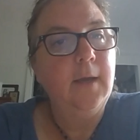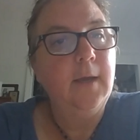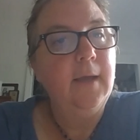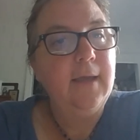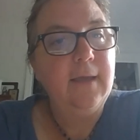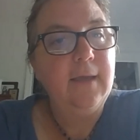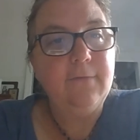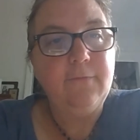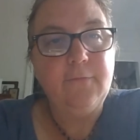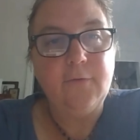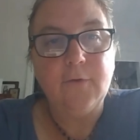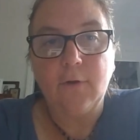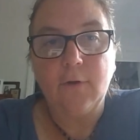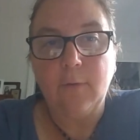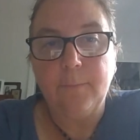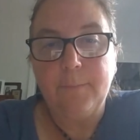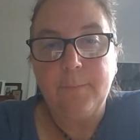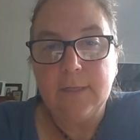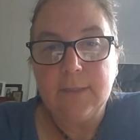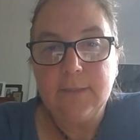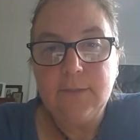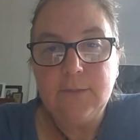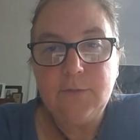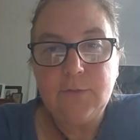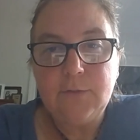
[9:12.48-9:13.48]
If you're a
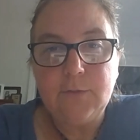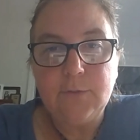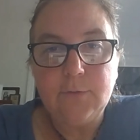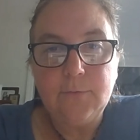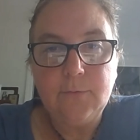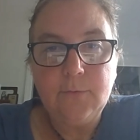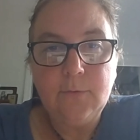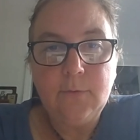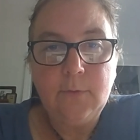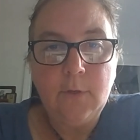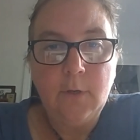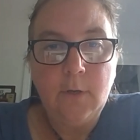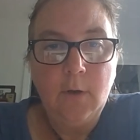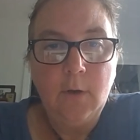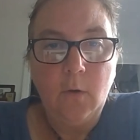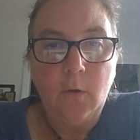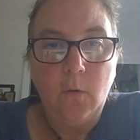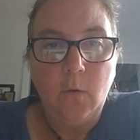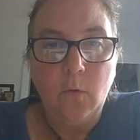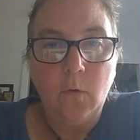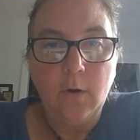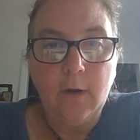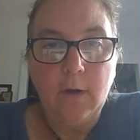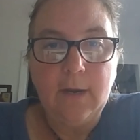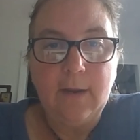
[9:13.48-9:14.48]
Gabelli student,
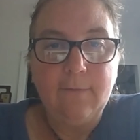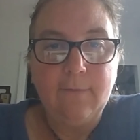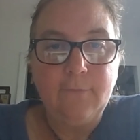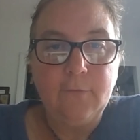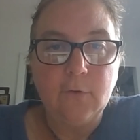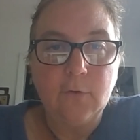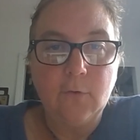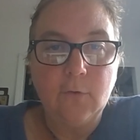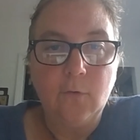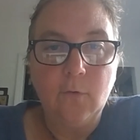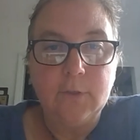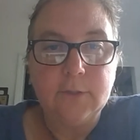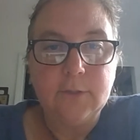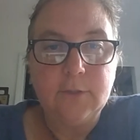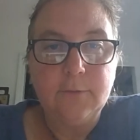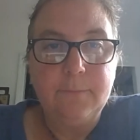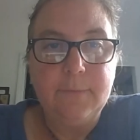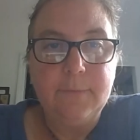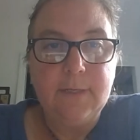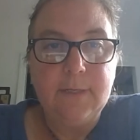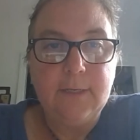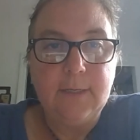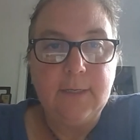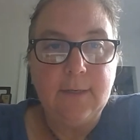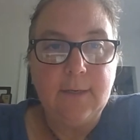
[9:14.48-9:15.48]
or if you're going to
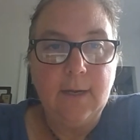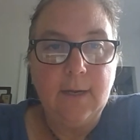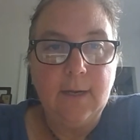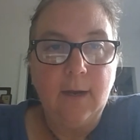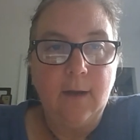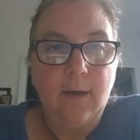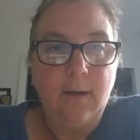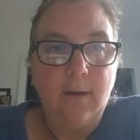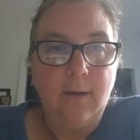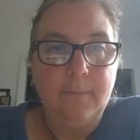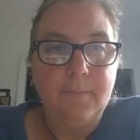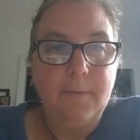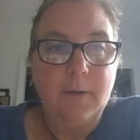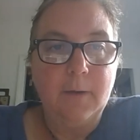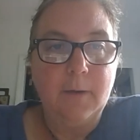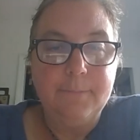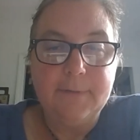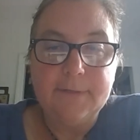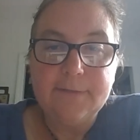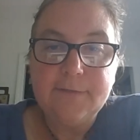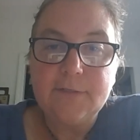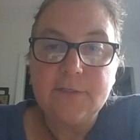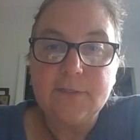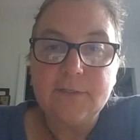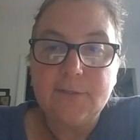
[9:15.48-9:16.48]
be a
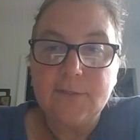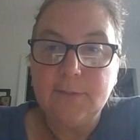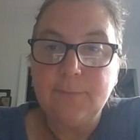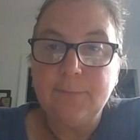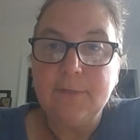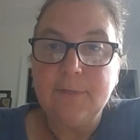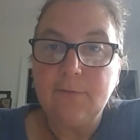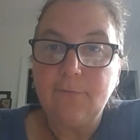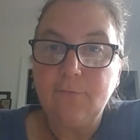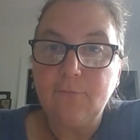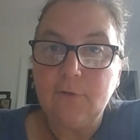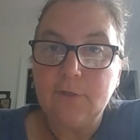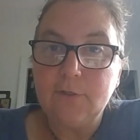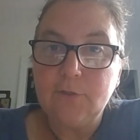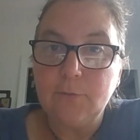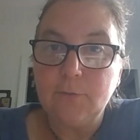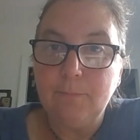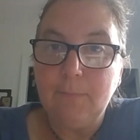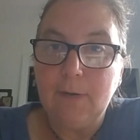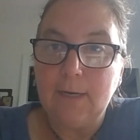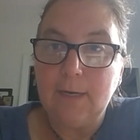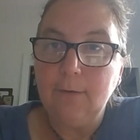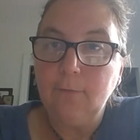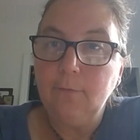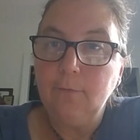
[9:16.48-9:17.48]
business administration
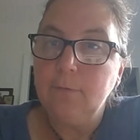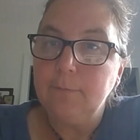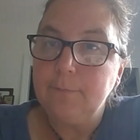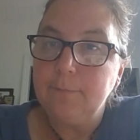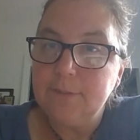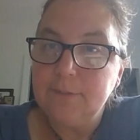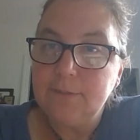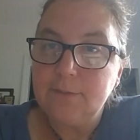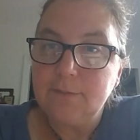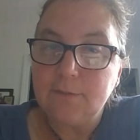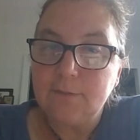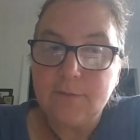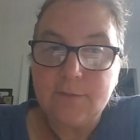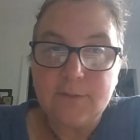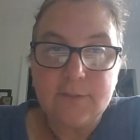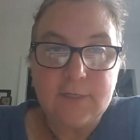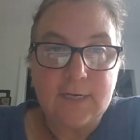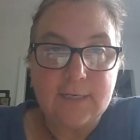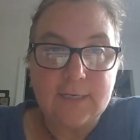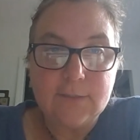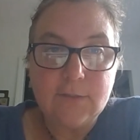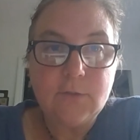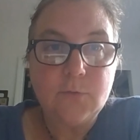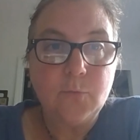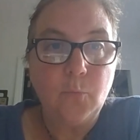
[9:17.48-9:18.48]
minor, the business
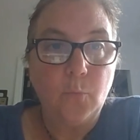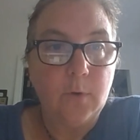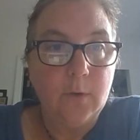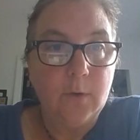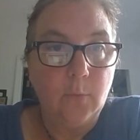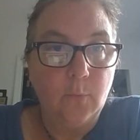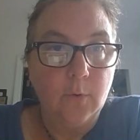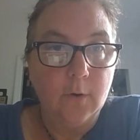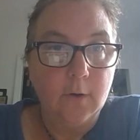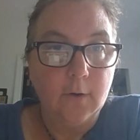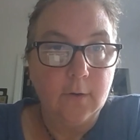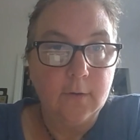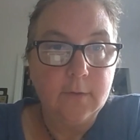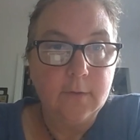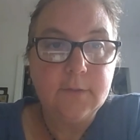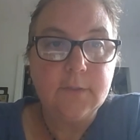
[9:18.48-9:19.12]
stats will work,